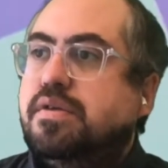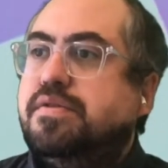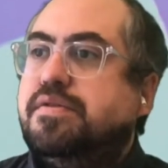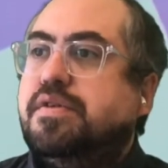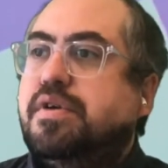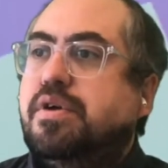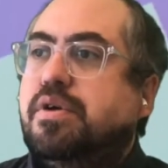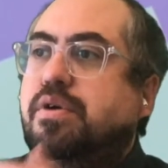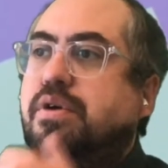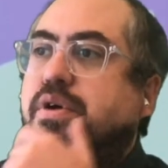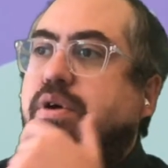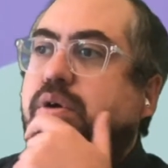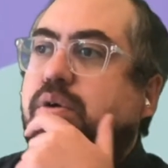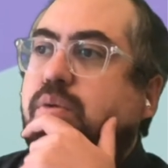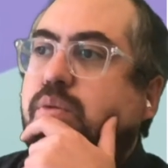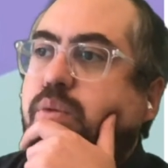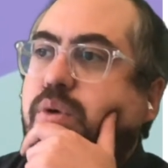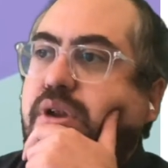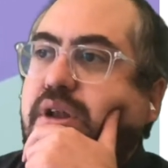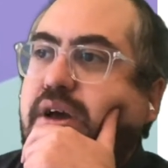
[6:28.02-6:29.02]
So
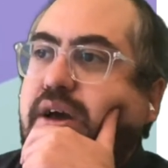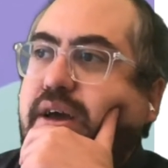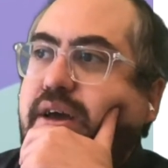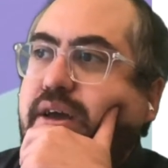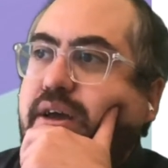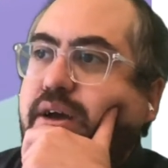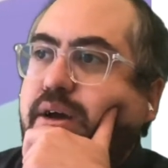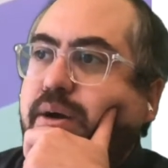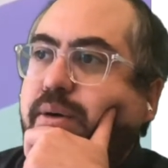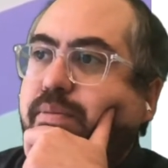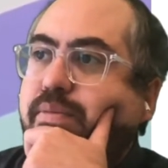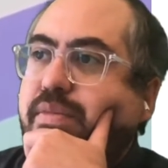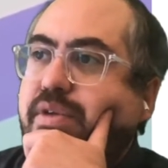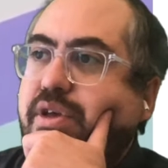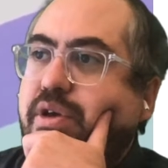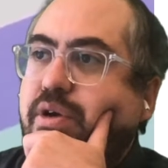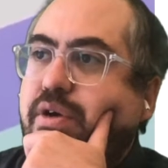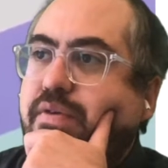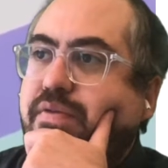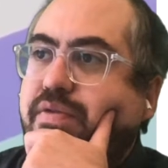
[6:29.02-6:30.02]
when
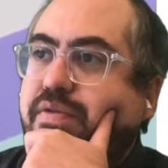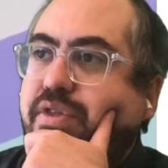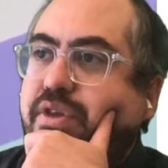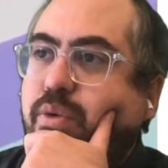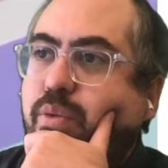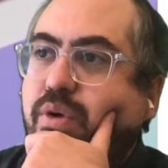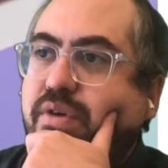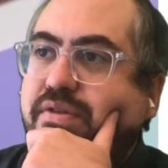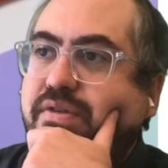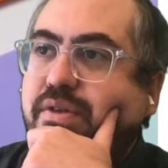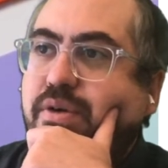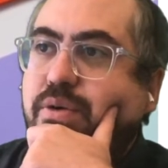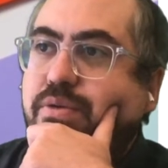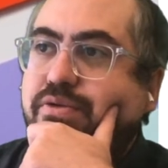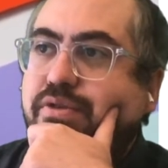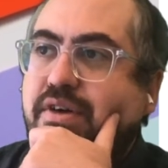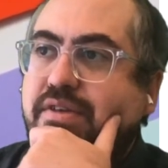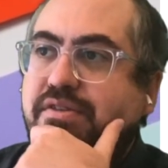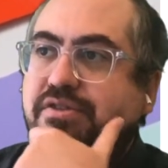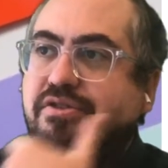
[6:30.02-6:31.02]
if there was no
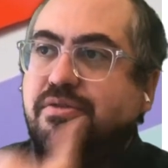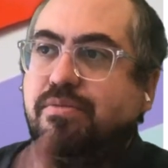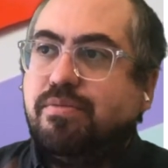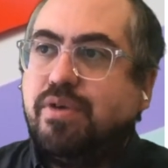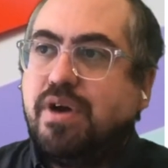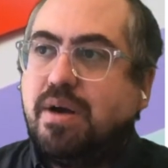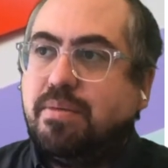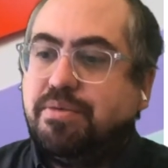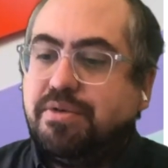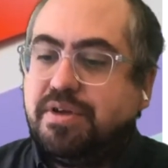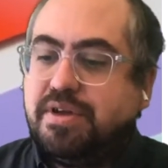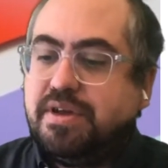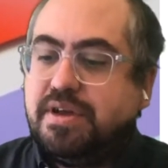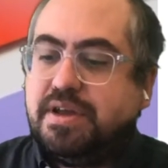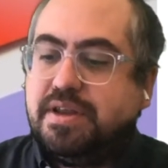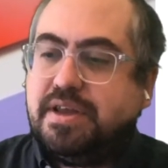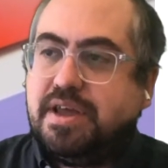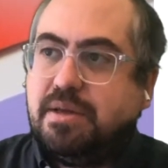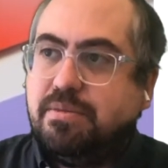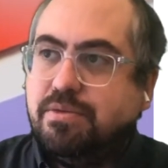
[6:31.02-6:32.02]
transition property
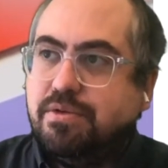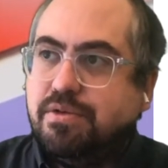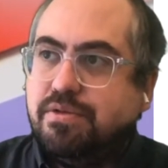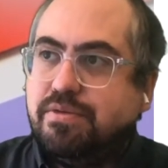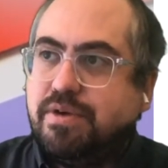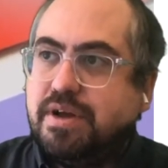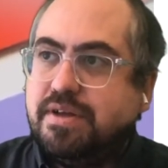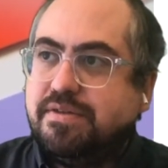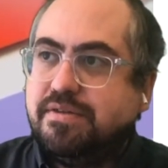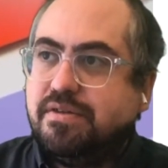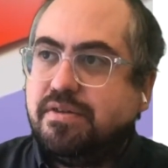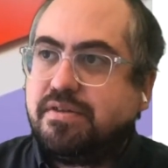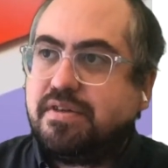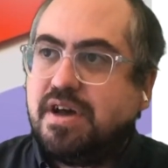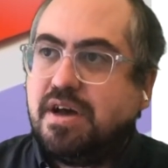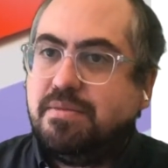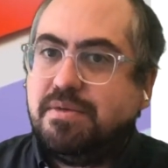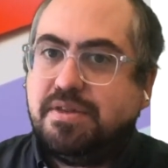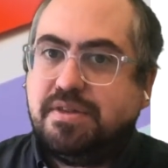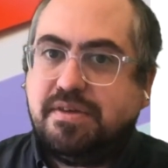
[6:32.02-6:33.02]
enabled, right? So let's
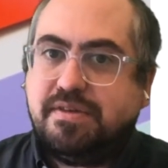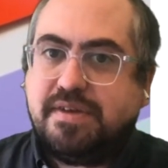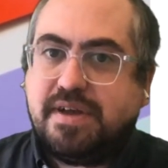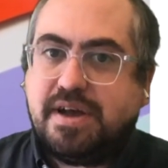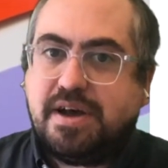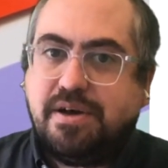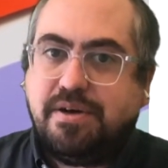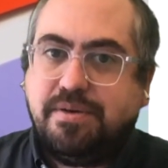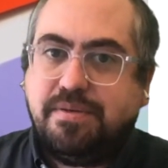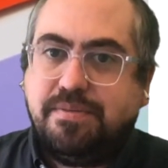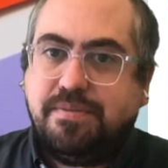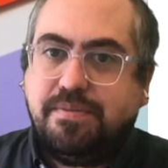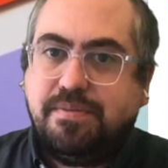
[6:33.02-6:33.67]
comment these out.